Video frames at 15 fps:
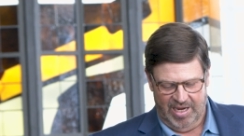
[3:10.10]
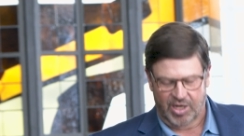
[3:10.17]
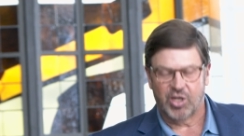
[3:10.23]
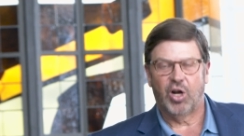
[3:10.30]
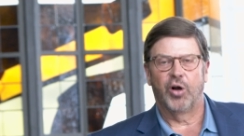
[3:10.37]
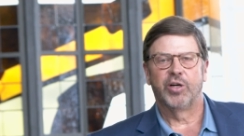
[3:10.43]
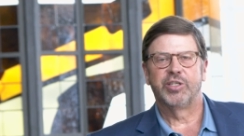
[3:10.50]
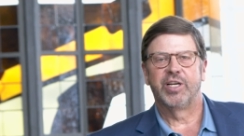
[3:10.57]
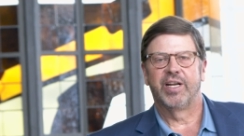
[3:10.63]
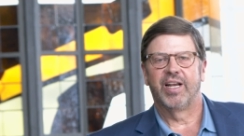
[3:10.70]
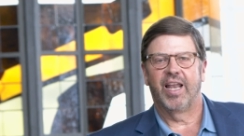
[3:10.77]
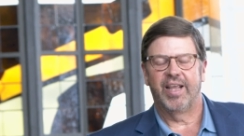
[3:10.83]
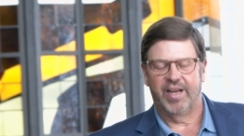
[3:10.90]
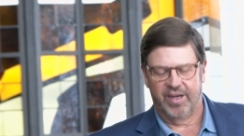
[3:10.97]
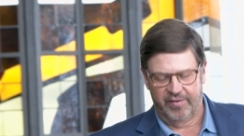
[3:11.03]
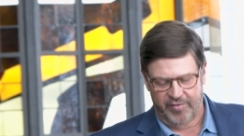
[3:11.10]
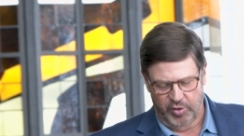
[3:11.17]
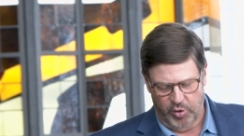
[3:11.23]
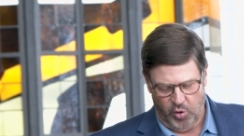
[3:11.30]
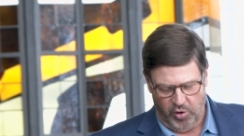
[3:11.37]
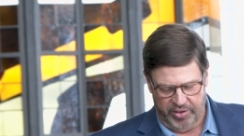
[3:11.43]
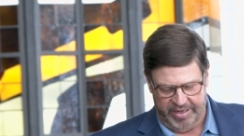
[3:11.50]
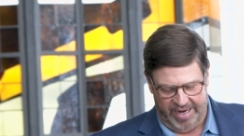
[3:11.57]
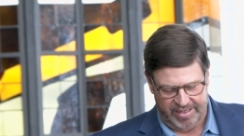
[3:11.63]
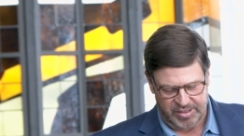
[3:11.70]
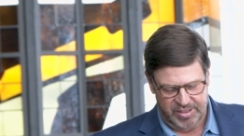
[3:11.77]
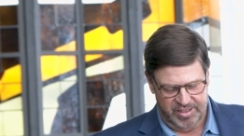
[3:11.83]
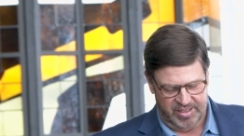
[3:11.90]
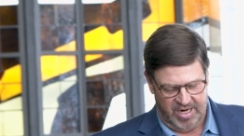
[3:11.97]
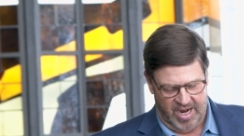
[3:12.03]
Clergy and laity of the North
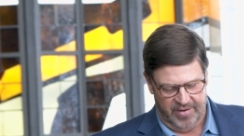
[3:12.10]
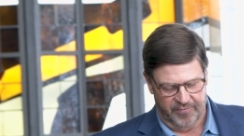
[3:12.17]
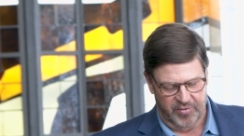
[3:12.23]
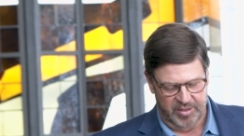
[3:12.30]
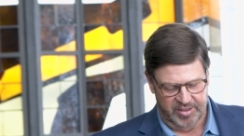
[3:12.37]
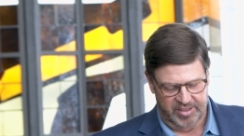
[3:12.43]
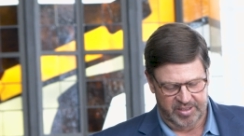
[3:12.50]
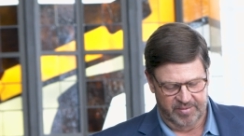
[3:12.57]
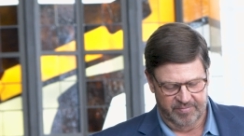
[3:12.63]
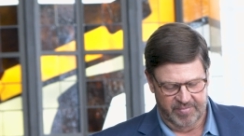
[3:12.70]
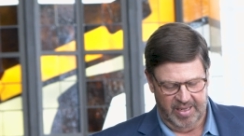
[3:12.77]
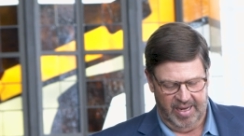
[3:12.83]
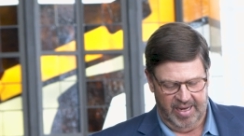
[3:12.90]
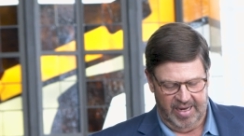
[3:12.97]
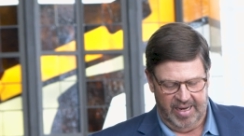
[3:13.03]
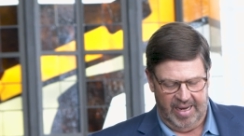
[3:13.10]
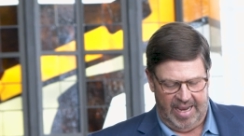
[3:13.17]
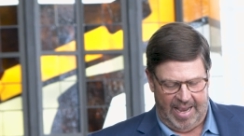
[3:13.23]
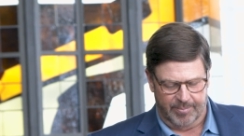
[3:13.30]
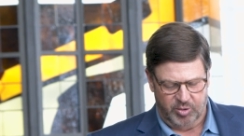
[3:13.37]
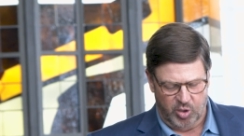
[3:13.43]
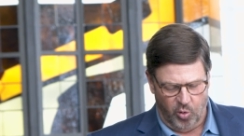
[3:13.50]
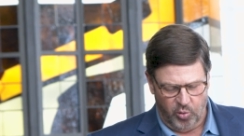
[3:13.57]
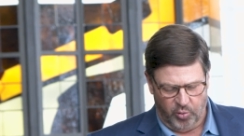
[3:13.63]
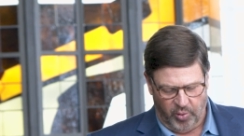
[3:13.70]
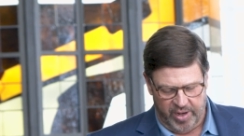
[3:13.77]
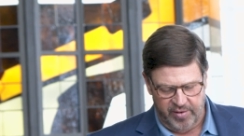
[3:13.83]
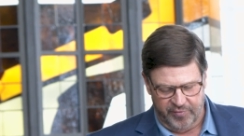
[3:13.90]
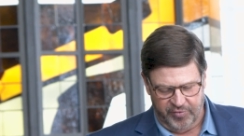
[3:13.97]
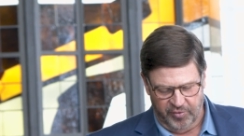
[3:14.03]
Texas Conference, I'm so
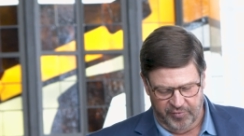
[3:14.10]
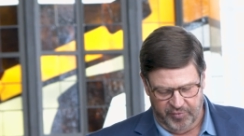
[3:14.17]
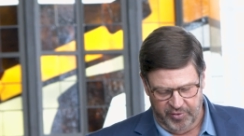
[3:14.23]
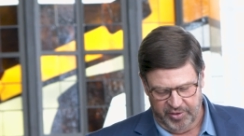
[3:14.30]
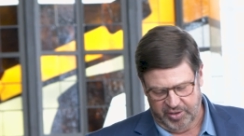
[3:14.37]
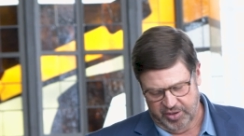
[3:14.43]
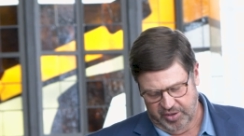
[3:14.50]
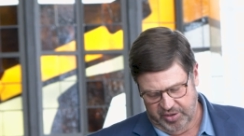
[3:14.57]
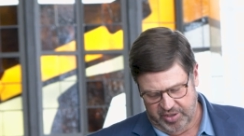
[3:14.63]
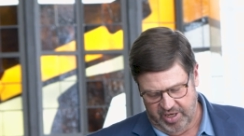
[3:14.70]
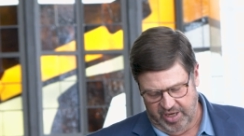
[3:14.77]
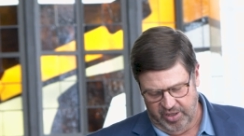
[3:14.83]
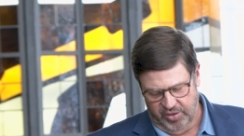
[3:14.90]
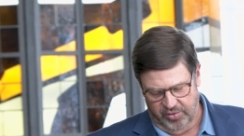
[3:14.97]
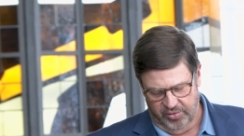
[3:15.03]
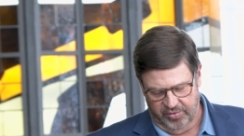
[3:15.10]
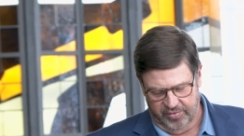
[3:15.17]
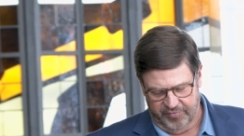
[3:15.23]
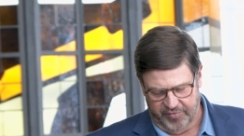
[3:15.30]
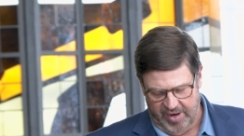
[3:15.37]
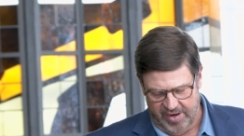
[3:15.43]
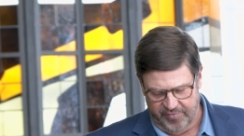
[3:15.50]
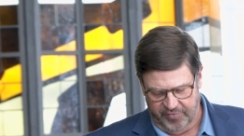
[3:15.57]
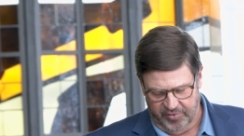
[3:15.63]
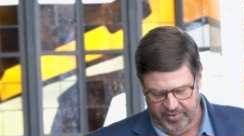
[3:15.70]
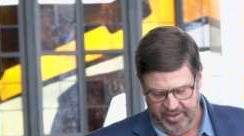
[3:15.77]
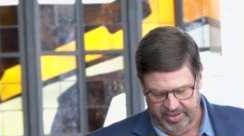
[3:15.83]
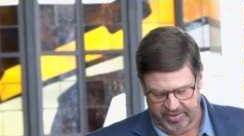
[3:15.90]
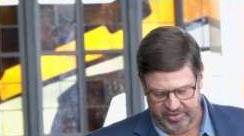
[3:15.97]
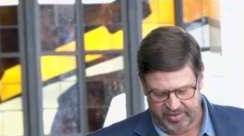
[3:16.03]
grateful for the continued
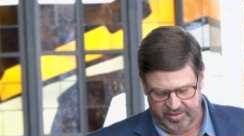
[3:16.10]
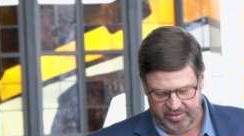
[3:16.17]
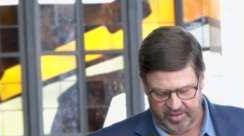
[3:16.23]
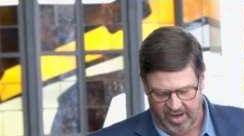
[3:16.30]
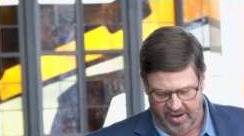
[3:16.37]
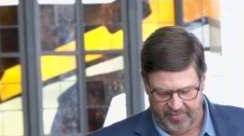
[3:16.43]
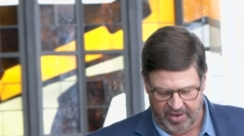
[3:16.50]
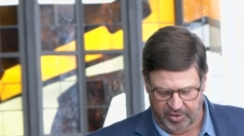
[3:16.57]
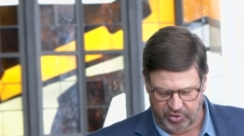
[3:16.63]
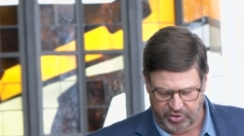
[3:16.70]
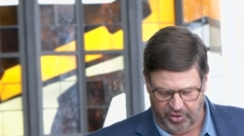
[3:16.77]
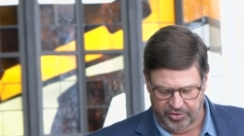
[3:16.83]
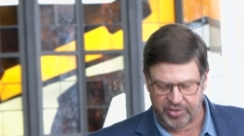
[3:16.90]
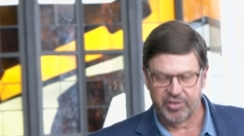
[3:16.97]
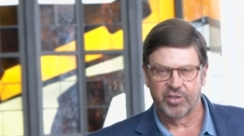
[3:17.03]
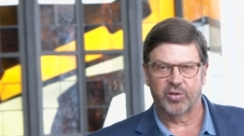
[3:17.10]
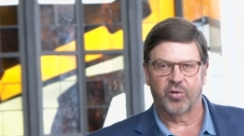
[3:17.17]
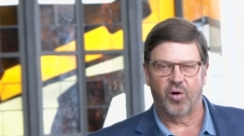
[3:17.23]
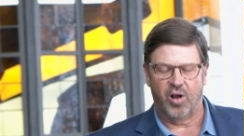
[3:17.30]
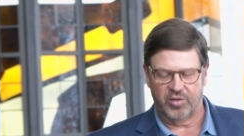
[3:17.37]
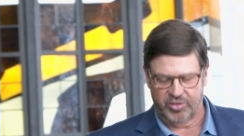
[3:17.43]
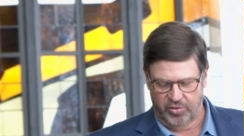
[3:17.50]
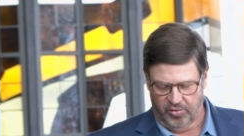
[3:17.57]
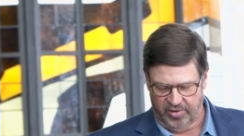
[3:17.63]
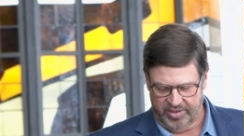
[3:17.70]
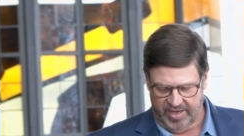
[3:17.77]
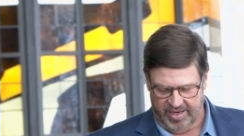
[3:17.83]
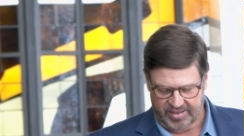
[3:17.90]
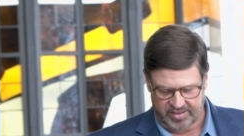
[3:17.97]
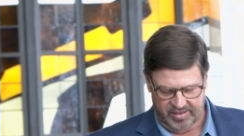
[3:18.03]
faithfulness of our churches across North
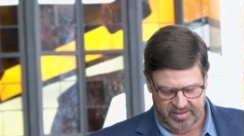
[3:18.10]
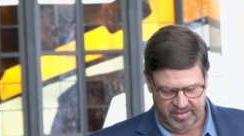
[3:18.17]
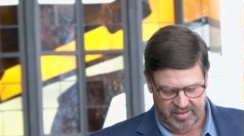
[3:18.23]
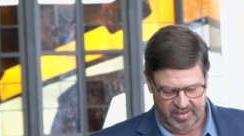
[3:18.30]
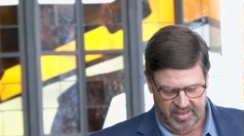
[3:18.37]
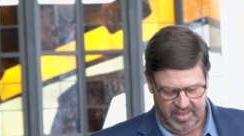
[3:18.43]
Texas.